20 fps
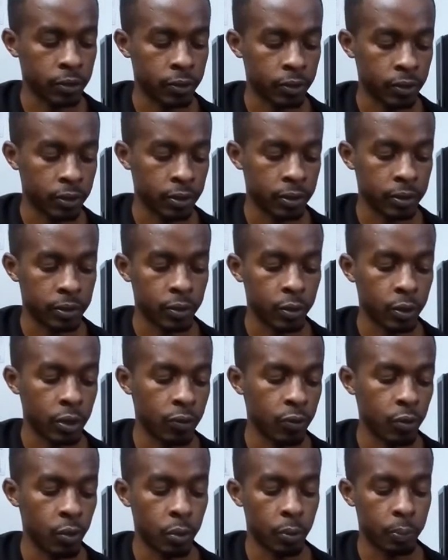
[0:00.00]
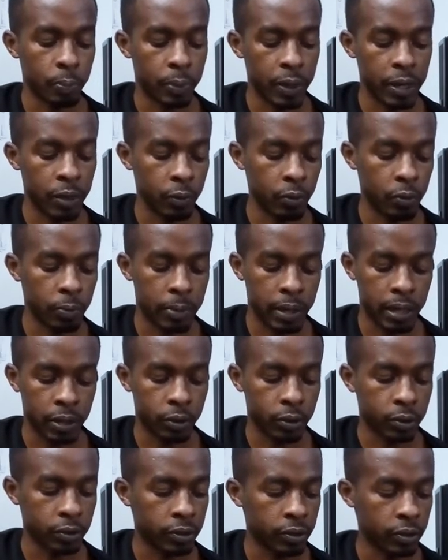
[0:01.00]
So if you're playing with backwards,
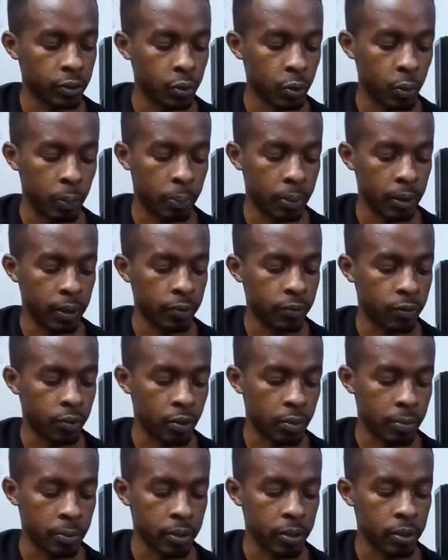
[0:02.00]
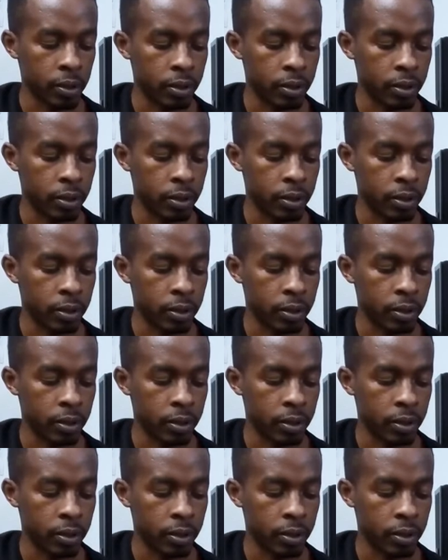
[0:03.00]
you play from here.